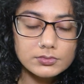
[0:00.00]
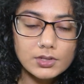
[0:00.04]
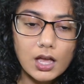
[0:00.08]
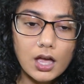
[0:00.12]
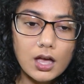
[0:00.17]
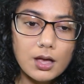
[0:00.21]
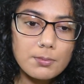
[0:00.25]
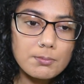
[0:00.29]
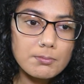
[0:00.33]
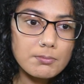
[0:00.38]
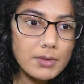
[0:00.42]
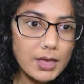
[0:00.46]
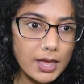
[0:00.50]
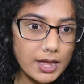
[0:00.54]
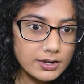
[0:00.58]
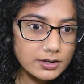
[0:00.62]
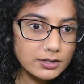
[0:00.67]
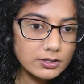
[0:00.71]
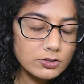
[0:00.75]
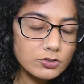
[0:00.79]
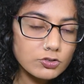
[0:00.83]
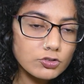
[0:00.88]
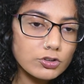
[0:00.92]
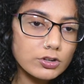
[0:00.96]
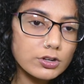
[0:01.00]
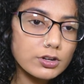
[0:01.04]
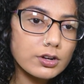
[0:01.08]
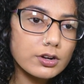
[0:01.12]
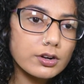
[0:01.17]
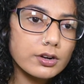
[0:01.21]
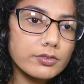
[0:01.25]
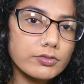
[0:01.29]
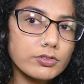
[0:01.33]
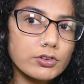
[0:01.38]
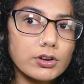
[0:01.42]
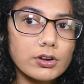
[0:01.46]
manager.
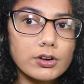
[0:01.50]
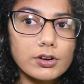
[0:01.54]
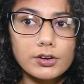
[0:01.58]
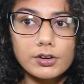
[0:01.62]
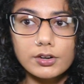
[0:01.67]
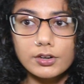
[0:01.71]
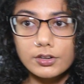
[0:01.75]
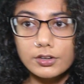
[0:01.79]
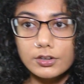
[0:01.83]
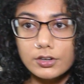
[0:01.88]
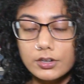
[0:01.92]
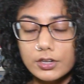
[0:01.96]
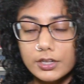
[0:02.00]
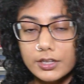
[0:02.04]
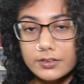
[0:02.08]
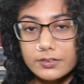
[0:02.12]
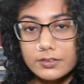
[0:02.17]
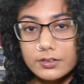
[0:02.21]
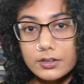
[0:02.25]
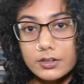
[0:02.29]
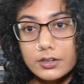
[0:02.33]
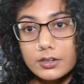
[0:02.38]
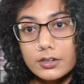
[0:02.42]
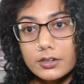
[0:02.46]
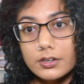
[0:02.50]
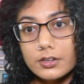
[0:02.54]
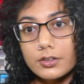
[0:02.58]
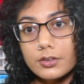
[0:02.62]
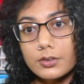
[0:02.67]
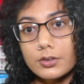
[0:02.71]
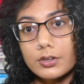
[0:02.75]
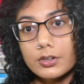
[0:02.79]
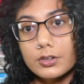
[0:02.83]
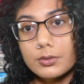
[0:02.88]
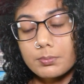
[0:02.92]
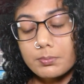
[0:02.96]
If you're a good listener, you
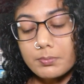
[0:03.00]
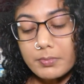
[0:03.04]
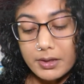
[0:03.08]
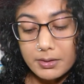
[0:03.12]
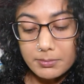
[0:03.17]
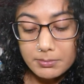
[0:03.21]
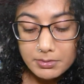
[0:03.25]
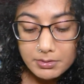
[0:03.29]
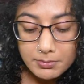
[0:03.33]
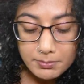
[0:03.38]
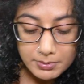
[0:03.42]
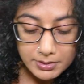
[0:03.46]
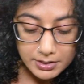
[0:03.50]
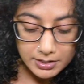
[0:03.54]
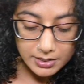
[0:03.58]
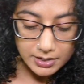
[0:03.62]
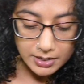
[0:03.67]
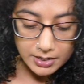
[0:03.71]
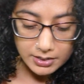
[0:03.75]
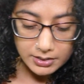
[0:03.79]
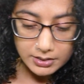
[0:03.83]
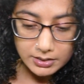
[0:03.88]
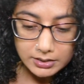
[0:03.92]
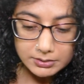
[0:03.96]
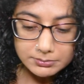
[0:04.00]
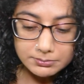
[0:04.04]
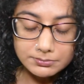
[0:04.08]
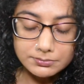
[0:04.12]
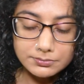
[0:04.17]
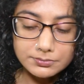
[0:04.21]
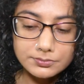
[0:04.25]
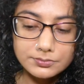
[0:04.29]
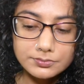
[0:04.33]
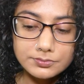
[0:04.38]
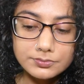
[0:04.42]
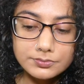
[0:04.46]
could maybe be
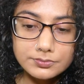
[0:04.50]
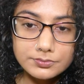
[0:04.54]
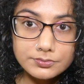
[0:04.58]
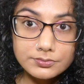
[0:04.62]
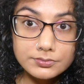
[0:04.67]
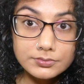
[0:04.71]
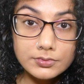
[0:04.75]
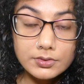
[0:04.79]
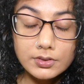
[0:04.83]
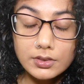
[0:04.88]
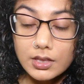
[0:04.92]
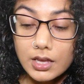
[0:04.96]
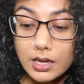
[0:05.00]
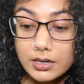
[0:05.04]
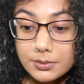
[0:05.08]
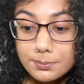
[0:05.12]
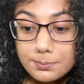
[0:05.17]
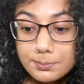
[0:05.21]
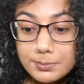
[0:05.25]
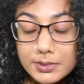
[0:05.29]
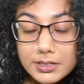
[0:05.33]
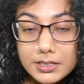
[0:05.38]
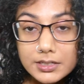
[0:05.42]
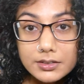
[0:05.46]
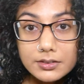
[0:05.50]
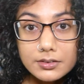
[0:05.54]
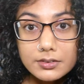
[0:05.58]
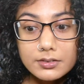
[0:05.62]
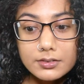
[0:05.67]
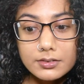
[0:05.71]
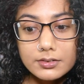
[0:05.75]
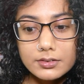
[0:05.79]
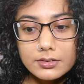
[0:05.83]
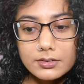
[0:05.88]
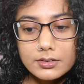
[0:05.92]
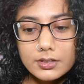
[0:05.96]
a
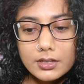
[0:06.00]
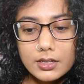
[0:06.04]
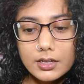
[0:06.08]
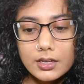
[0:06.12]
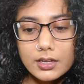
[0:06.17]
therapist.